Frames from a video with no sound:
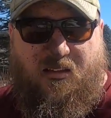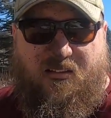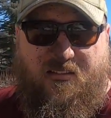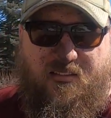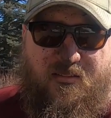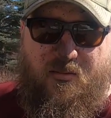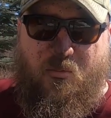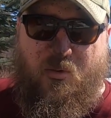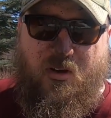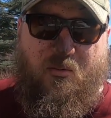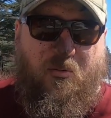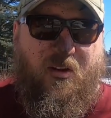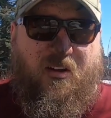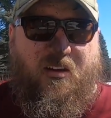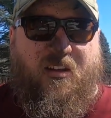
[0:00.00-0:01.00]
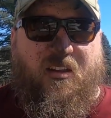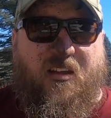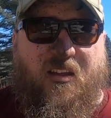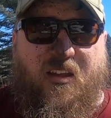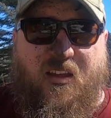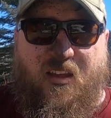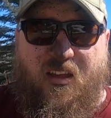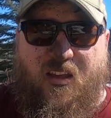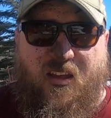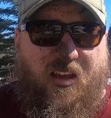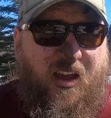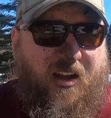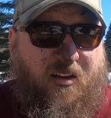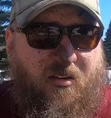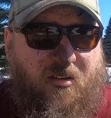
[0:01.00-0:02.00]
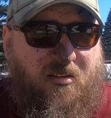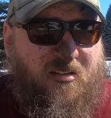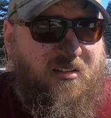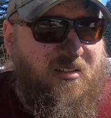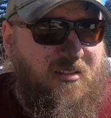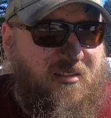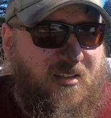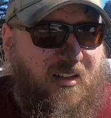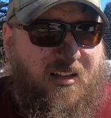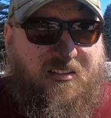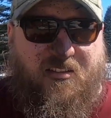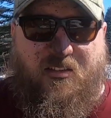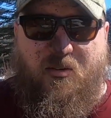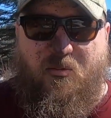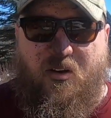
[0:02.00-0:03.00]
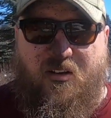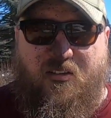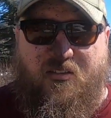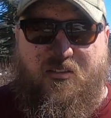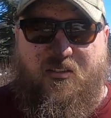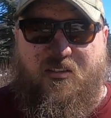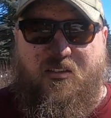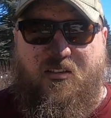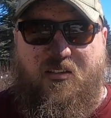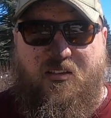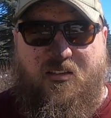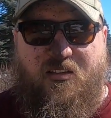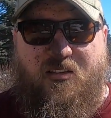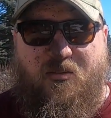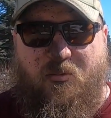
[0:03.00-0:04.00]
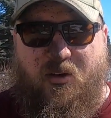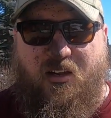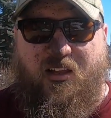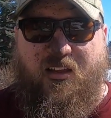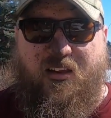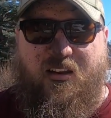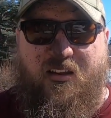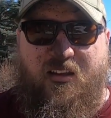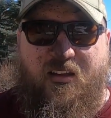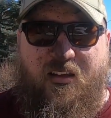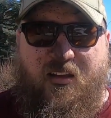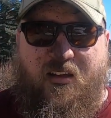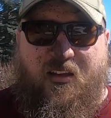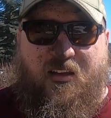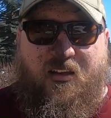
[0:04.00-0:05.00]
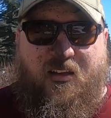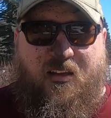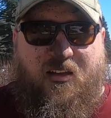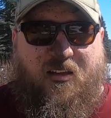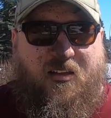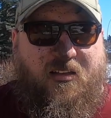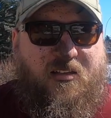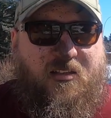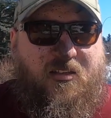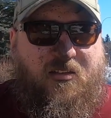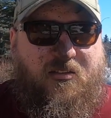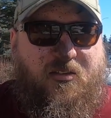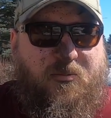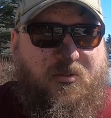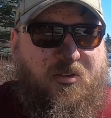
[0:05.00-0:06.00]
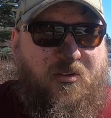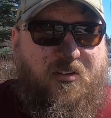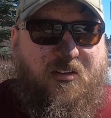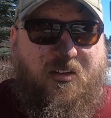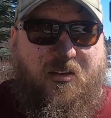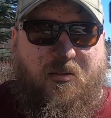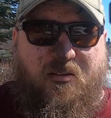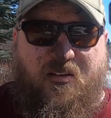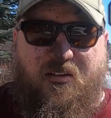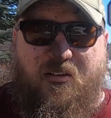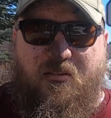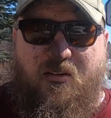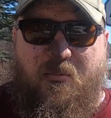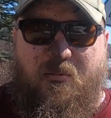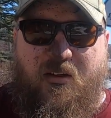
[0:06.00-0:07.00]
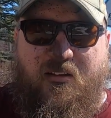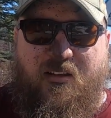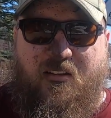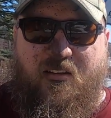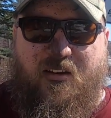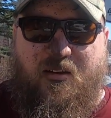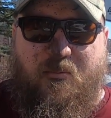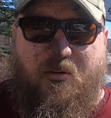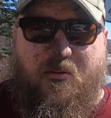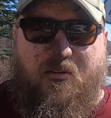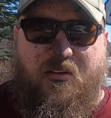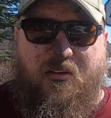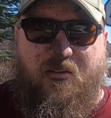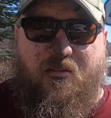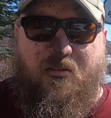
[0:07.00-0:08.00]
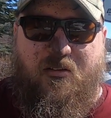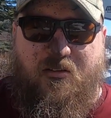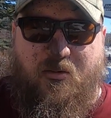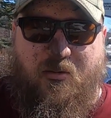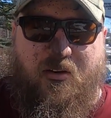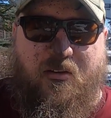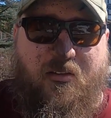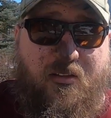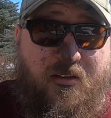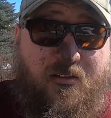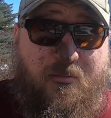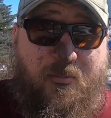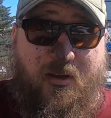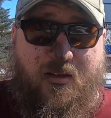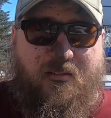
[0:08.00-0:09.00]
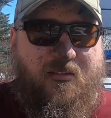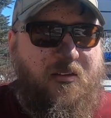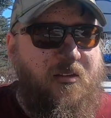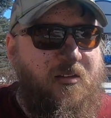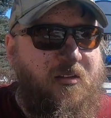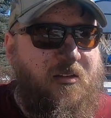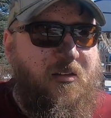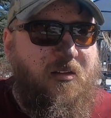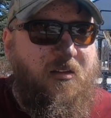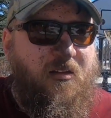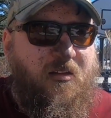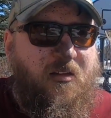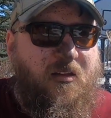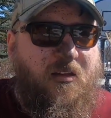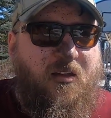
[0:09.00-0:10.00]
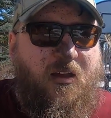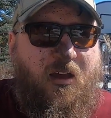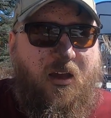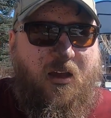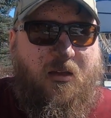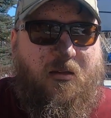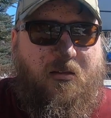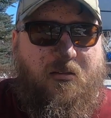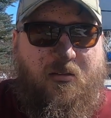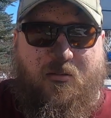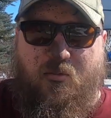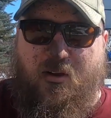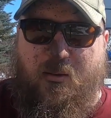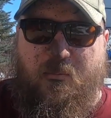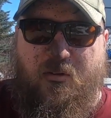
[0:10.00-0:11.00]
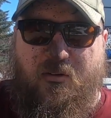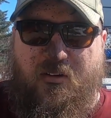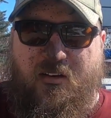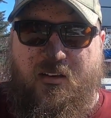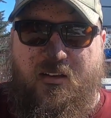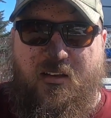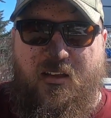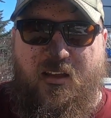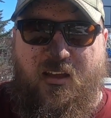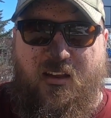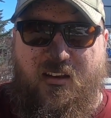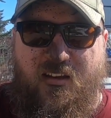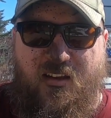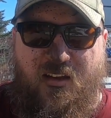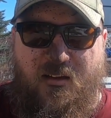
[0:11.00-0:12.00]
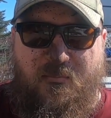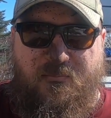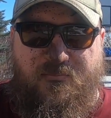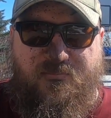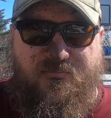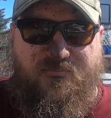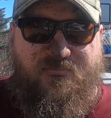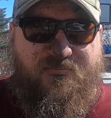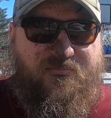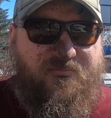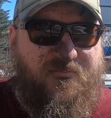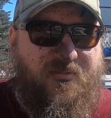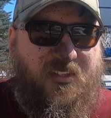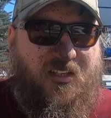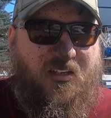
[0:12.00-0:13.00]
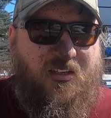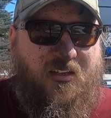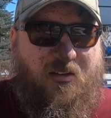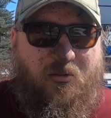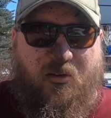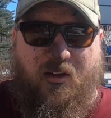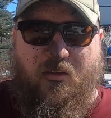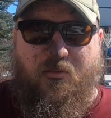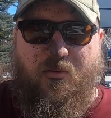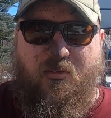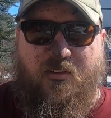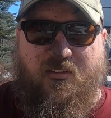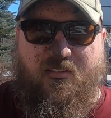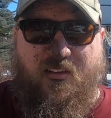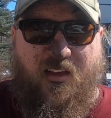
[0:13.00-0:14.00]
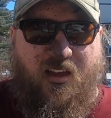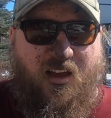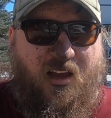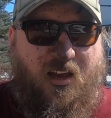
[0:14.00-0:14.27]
This is a weird one. I know. The last thing you want is your one-legged YouTube show to tell you what to do. I'm not telling anybody what to do. Do what you think is best. That's what I'm doing. And we'll get through this.